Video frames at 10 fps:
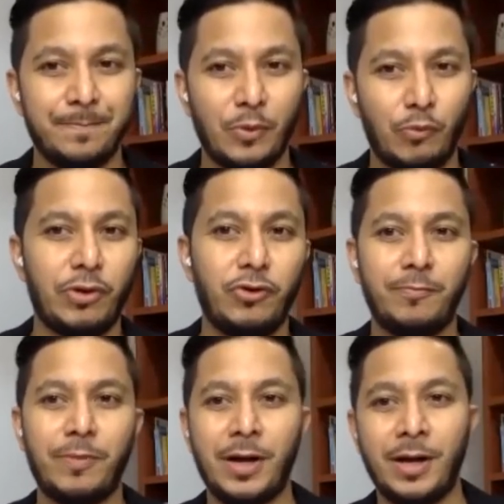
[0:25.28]
when you
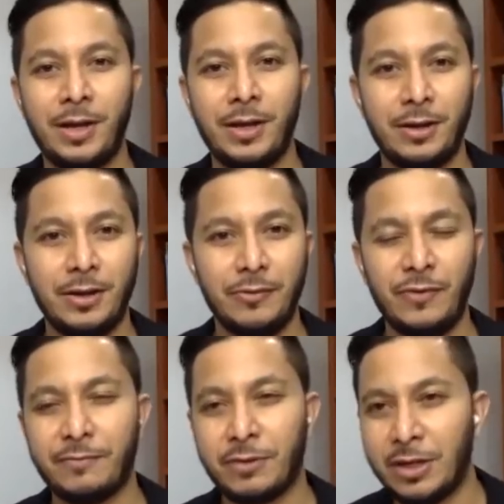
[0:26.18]
buy, we
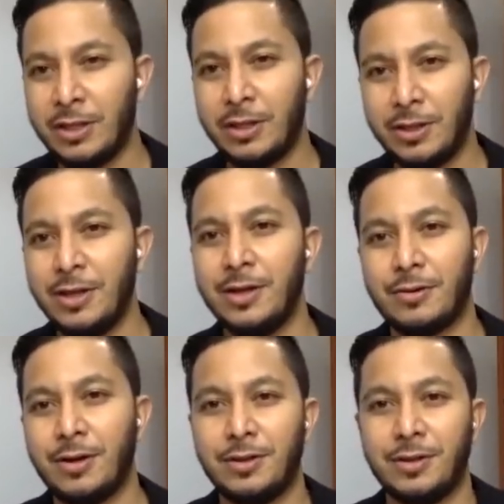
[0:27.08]
have 3 tiers,
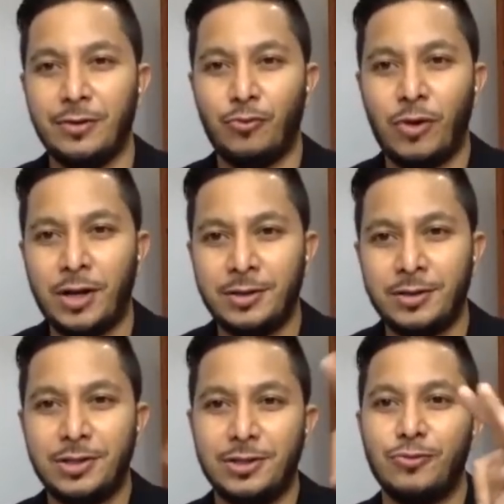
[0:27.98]
right? Tier 1,
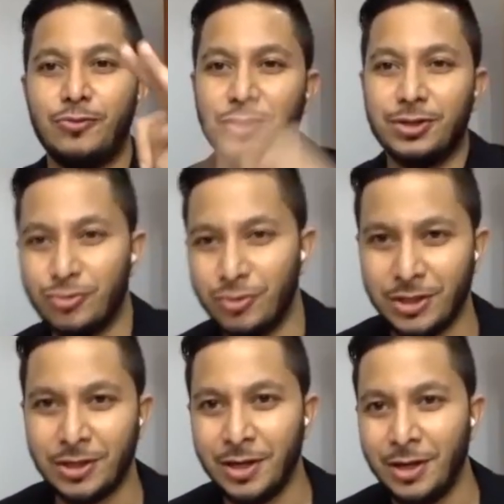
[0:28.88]
tier 2, tier 3.
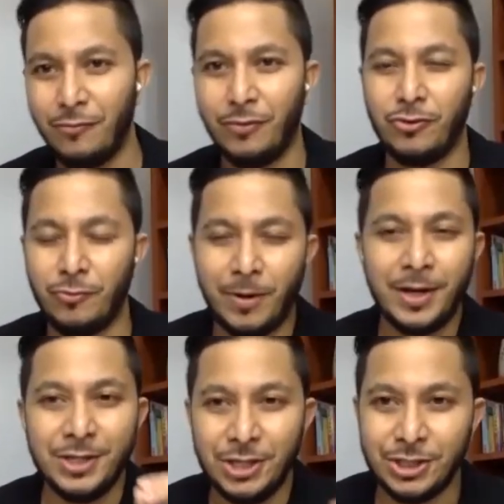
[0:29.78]
When you buy
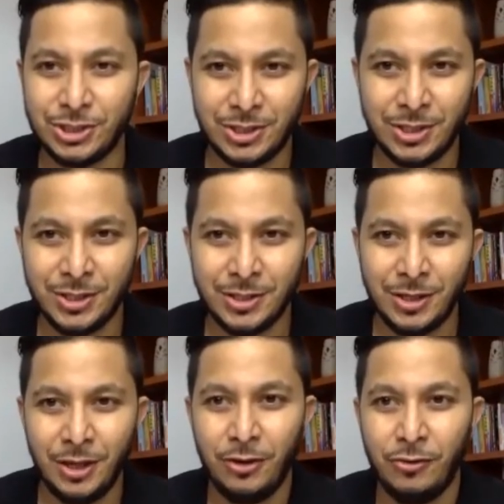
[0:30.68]
each tier,
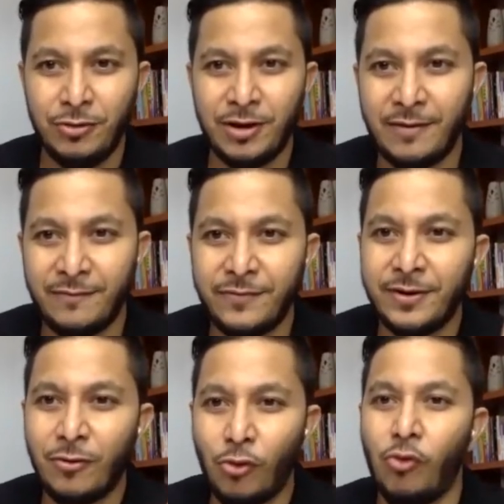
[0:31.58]
you
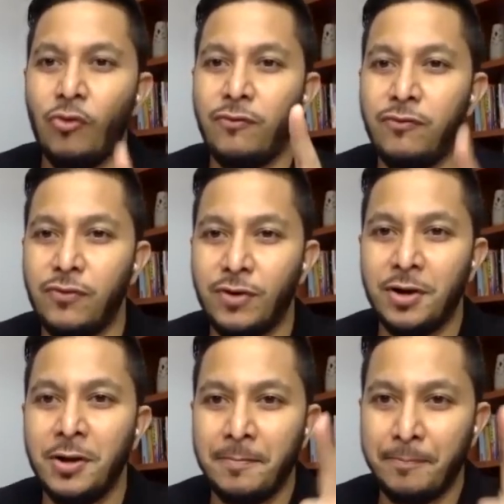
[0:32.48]
never
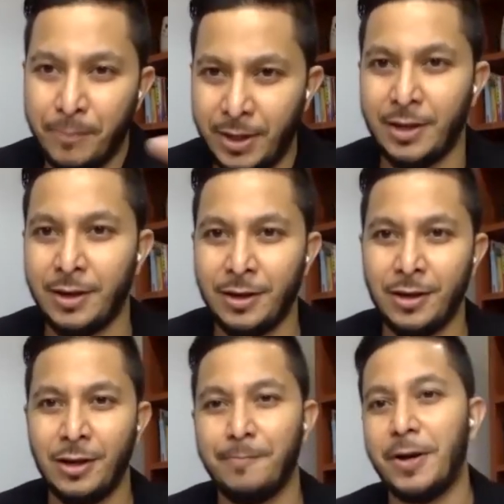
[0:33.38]
overpay.
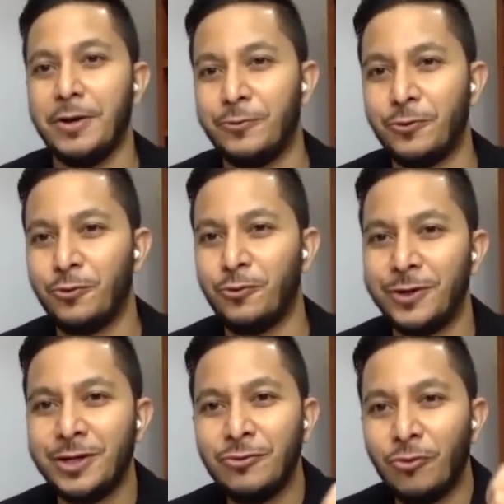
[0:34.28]
But you don't know whether
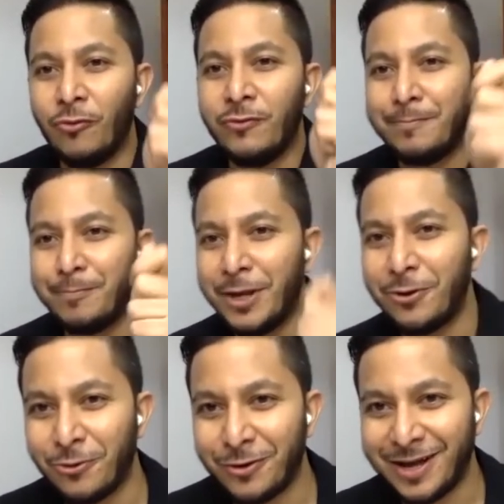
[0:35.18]
you overpay or
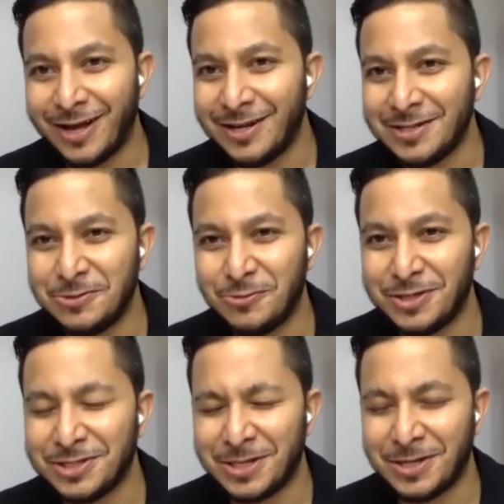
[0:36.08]
not unless you
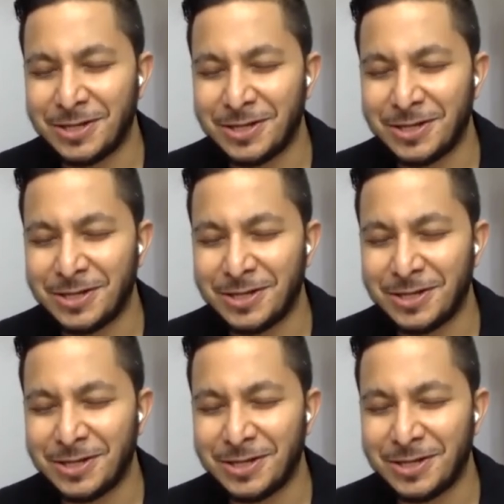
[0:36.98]
understand